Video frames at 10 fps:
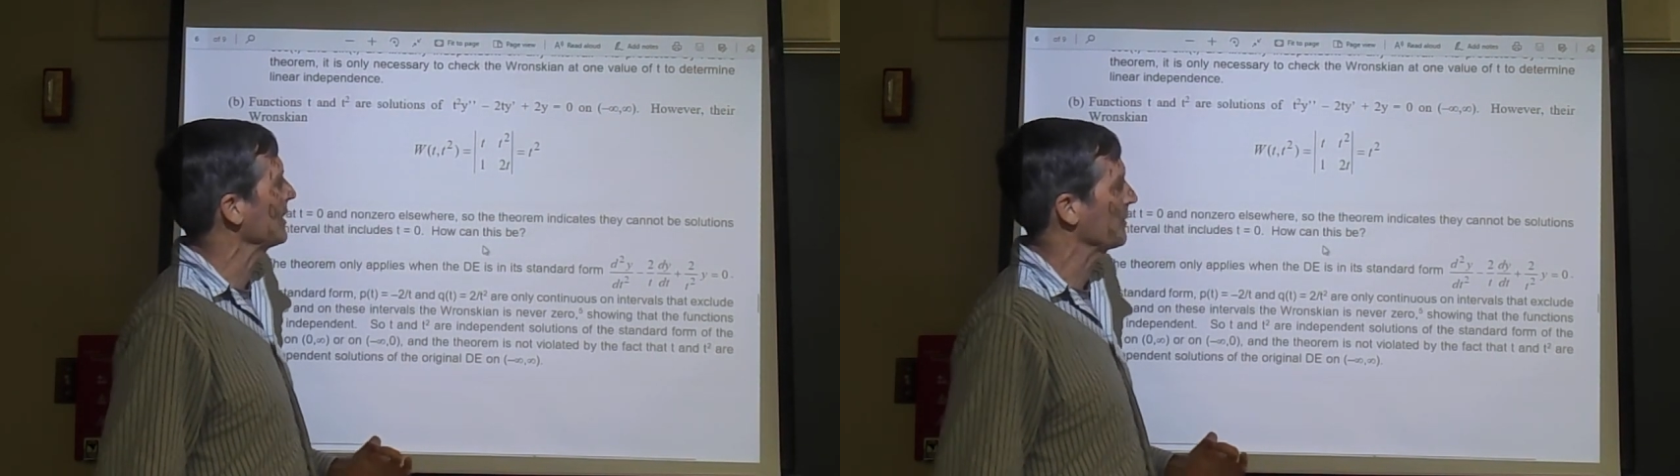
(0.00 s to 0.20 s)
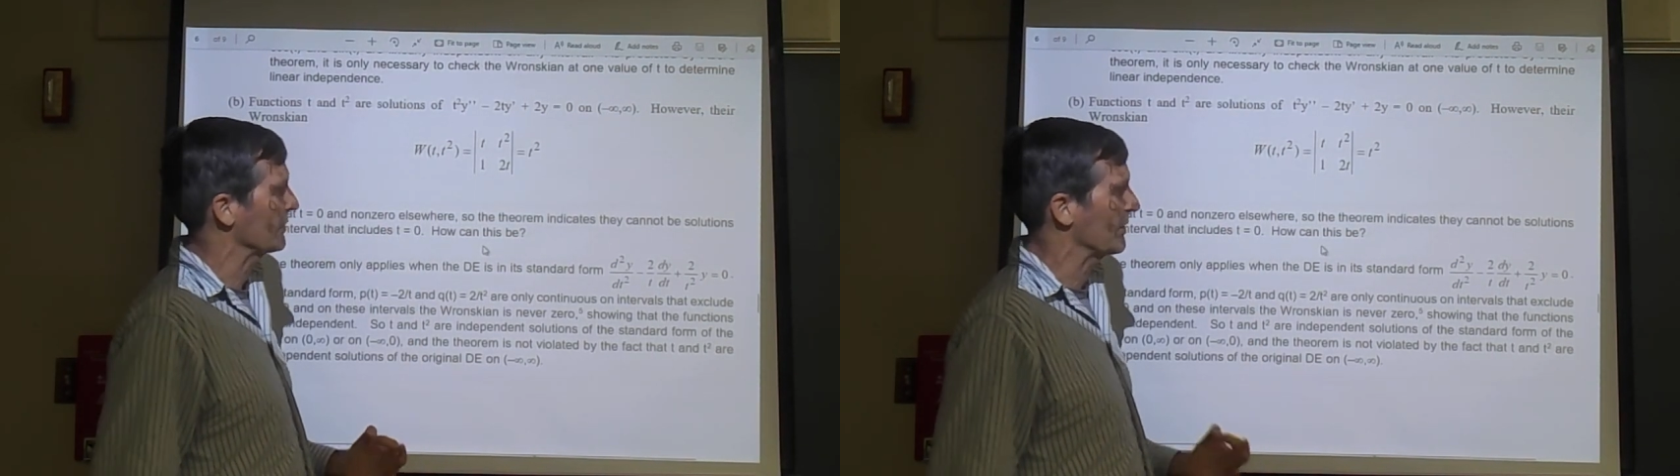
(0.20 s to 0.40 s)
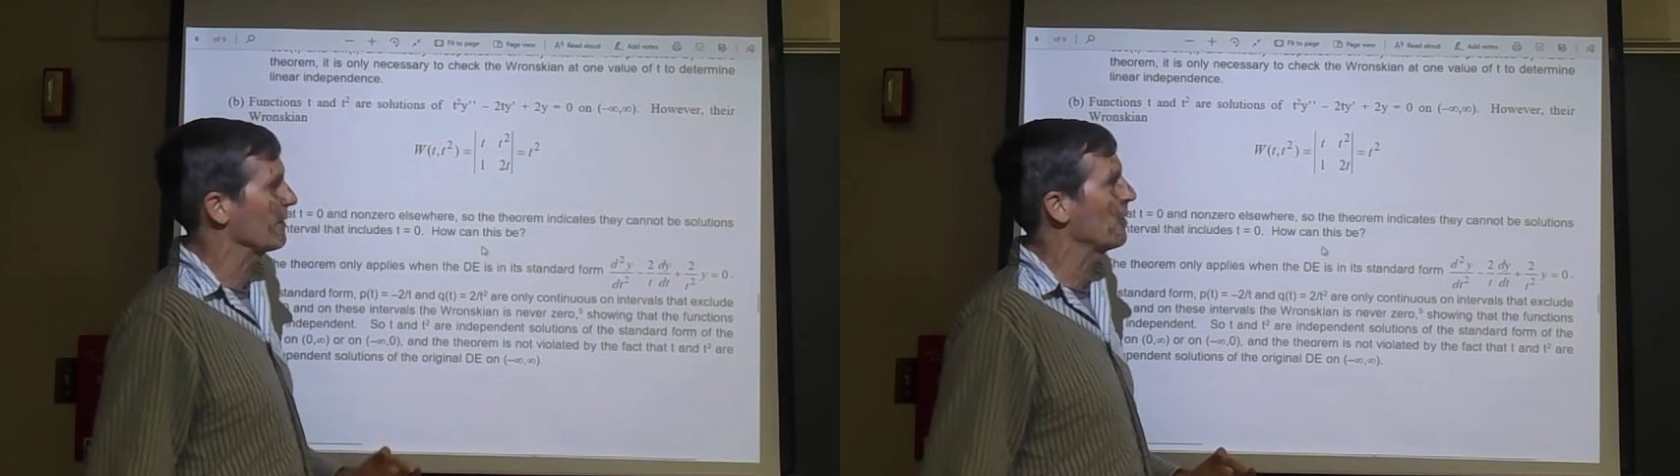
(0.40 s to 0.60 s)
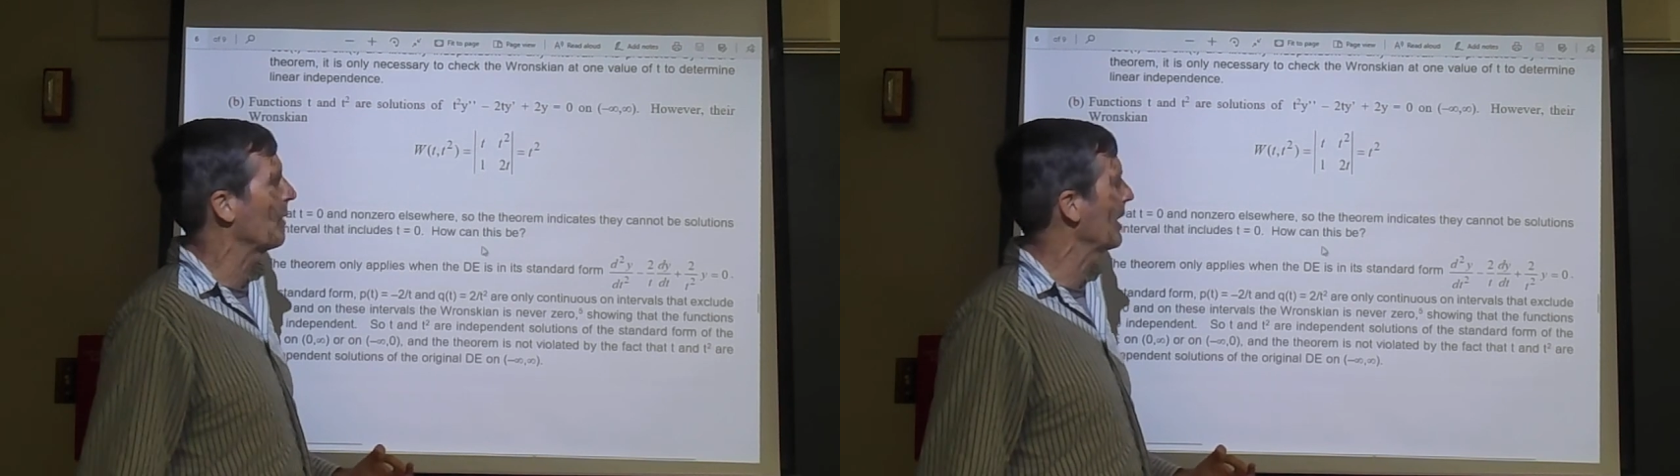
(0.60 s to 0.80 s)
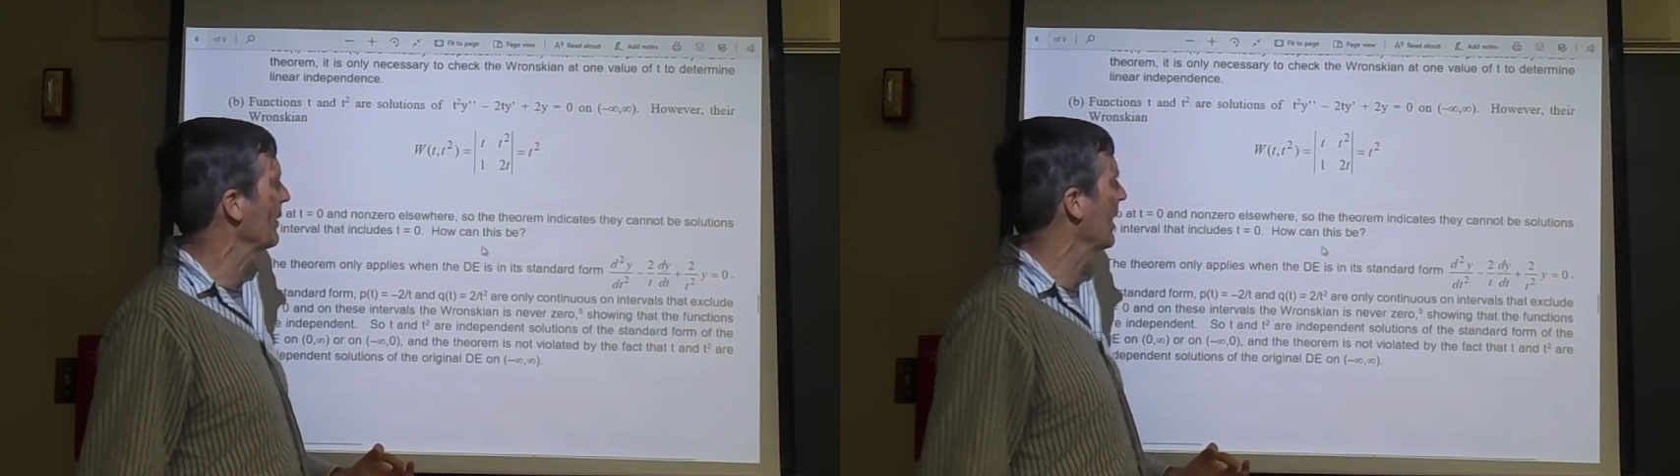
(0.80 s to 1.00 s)
equals 0.
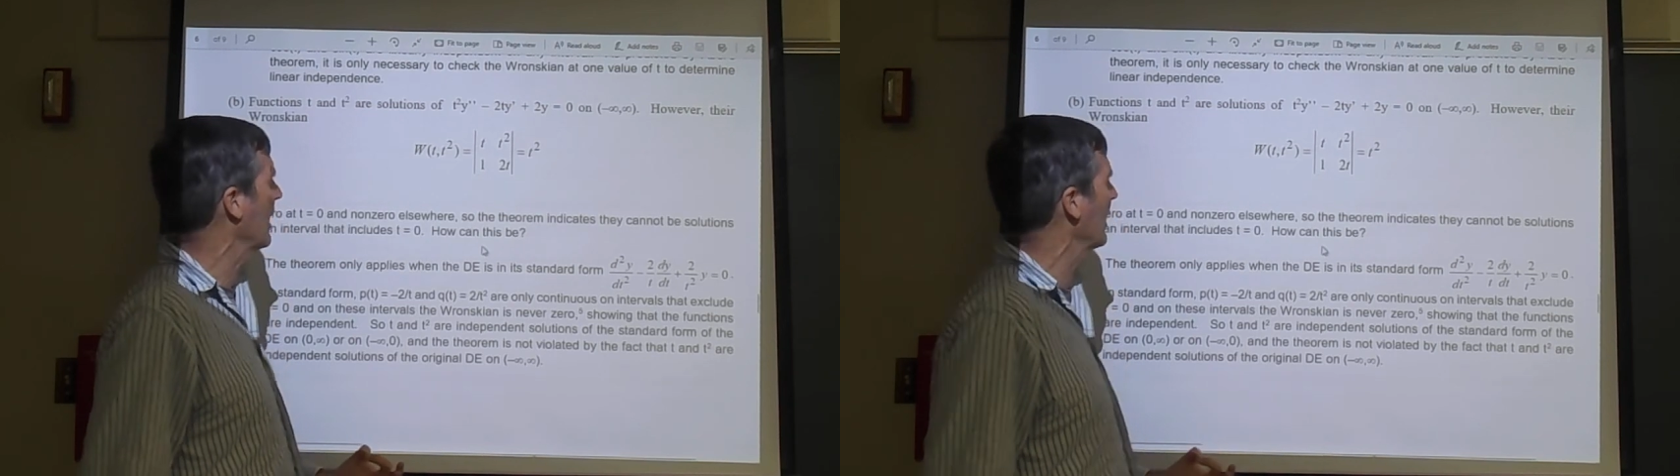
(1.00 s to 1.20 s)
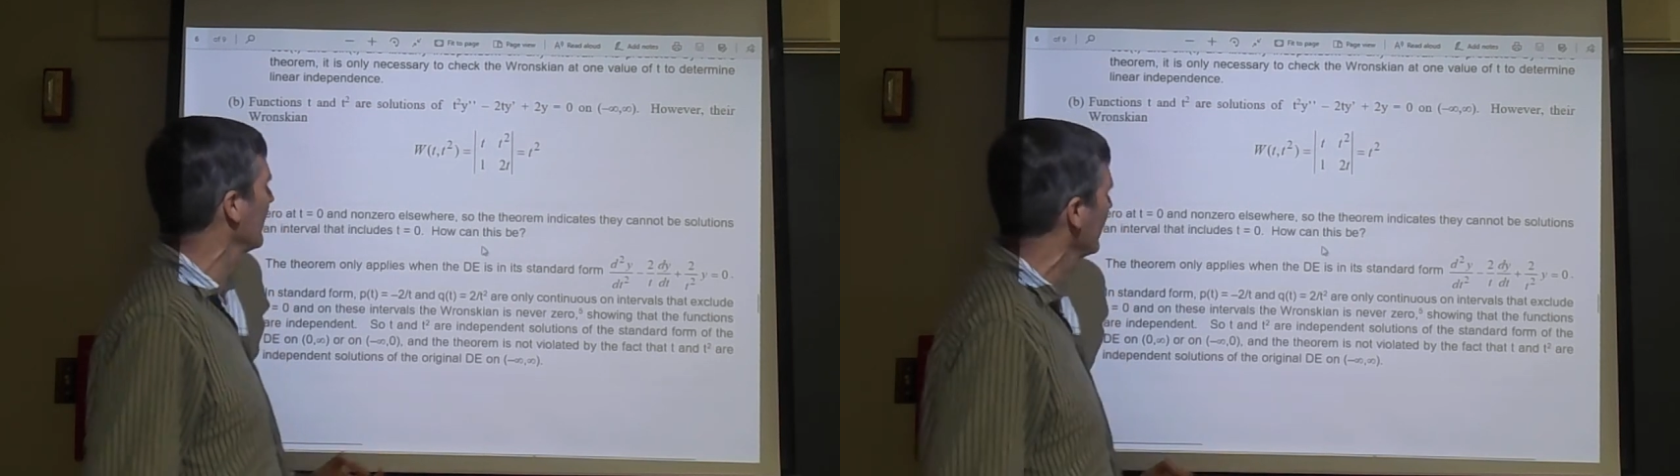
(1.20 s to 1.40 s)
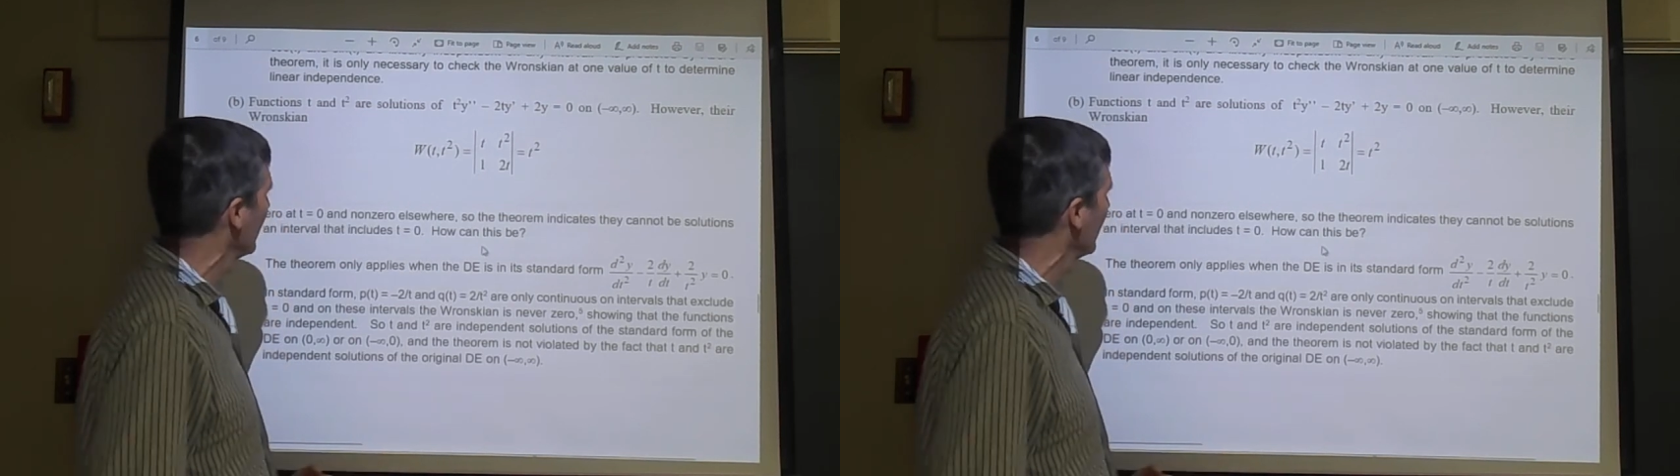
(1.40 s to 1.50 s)
Why not?